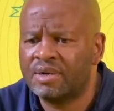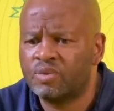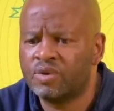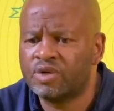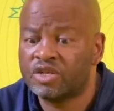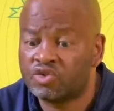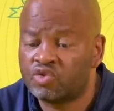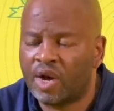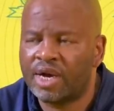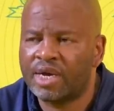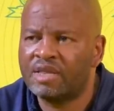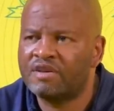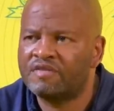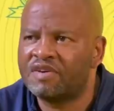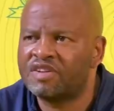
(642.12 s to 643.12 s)
which is why
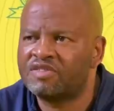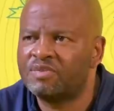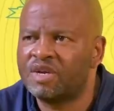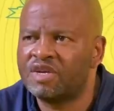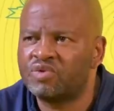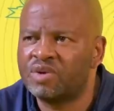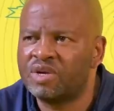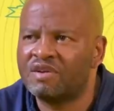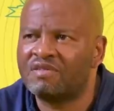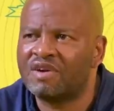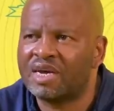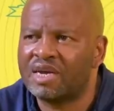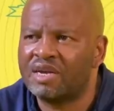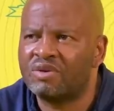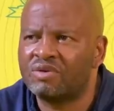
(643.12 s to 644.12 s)
in the first match we
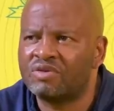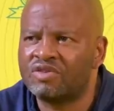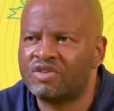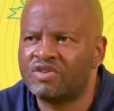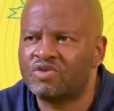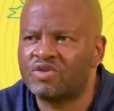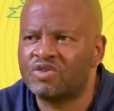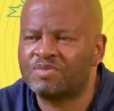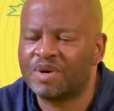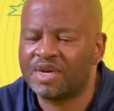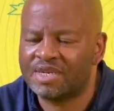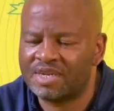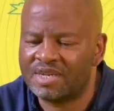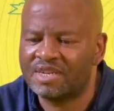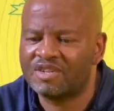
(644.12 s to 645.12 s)
never had those issues.
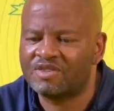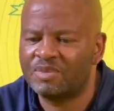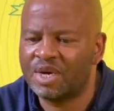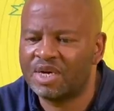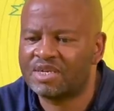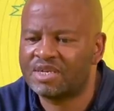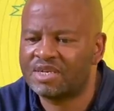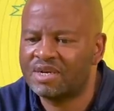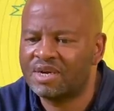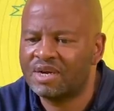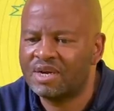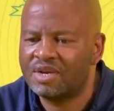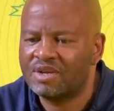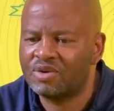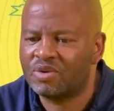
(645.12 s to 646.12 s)
But in this match,
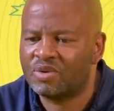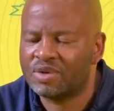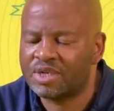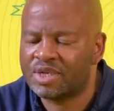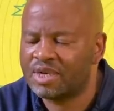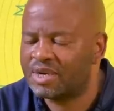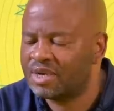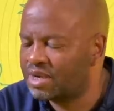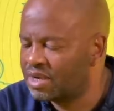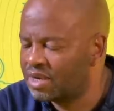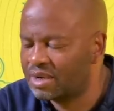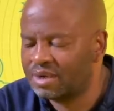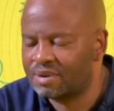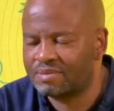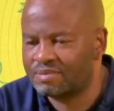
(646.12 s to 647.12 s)
you could
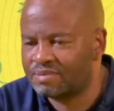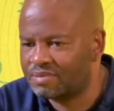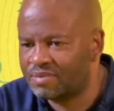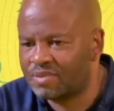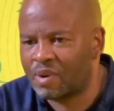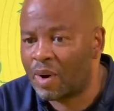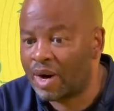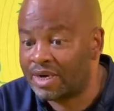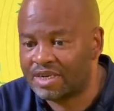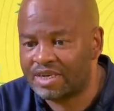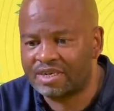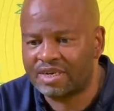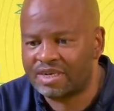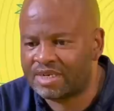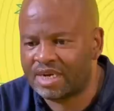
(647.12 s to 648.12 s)
see we
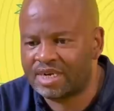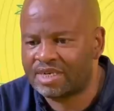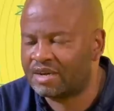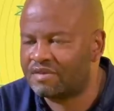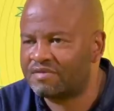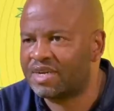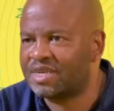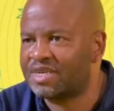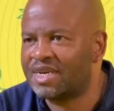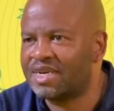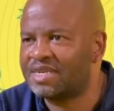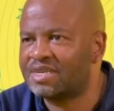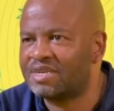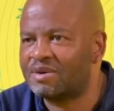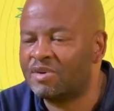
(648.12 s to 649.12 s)
wanted a chance after
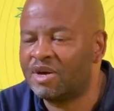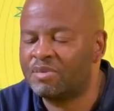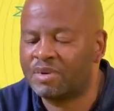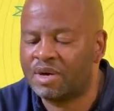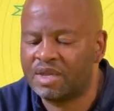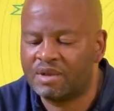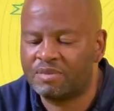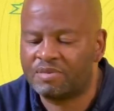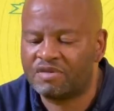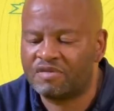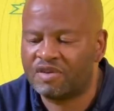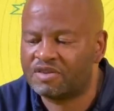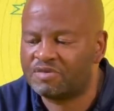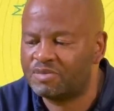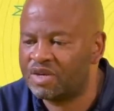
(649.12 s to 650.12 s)
chance. Remember, in the
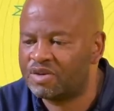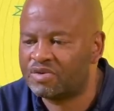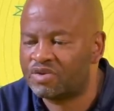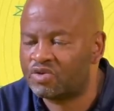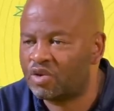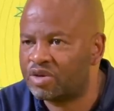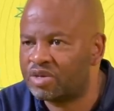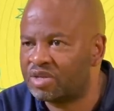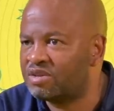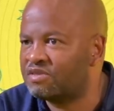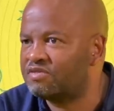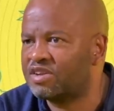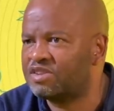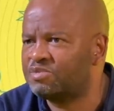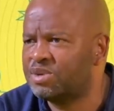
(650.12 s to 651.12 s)
previous match, we scored in the
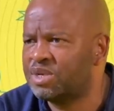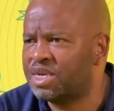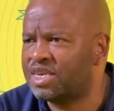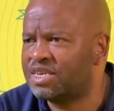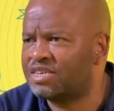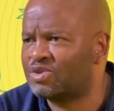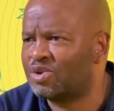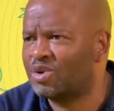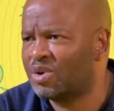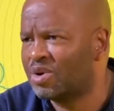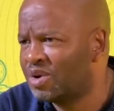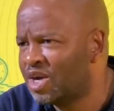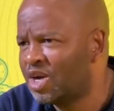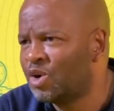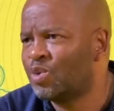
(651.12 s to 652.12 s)
first minute,
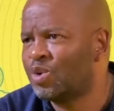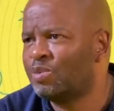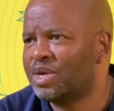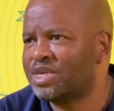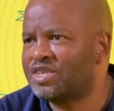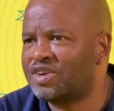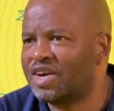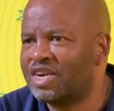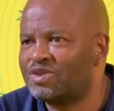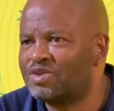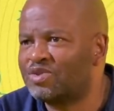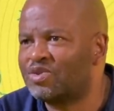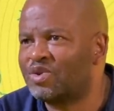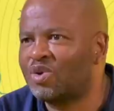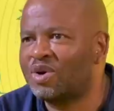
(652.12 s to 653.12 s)
so we must try
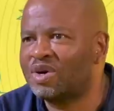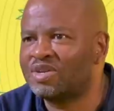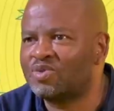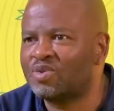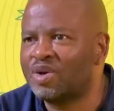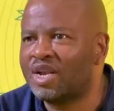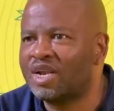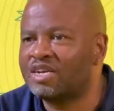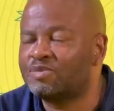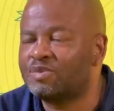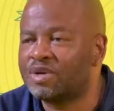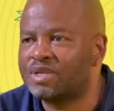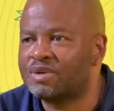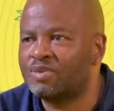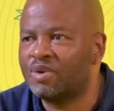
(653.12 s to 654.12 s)
to score as quickly as
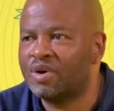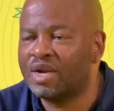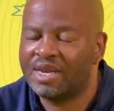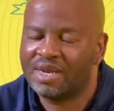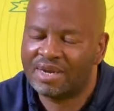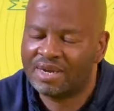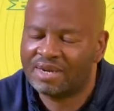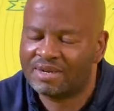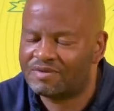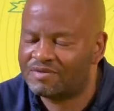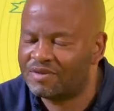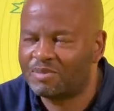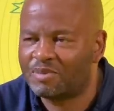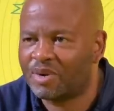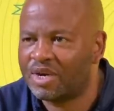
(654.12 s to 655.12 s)
possible. And
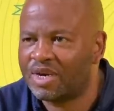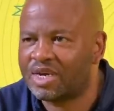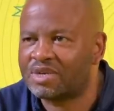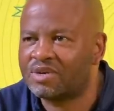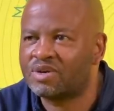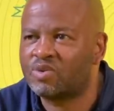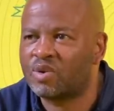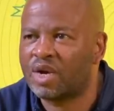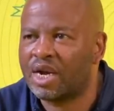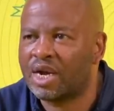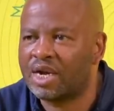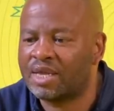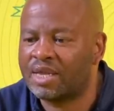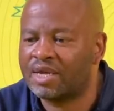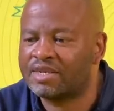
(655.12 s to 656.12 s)
football does not work
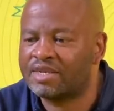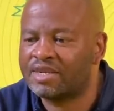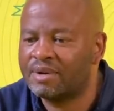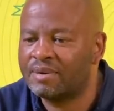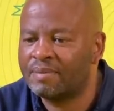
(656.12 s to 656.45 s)
like that.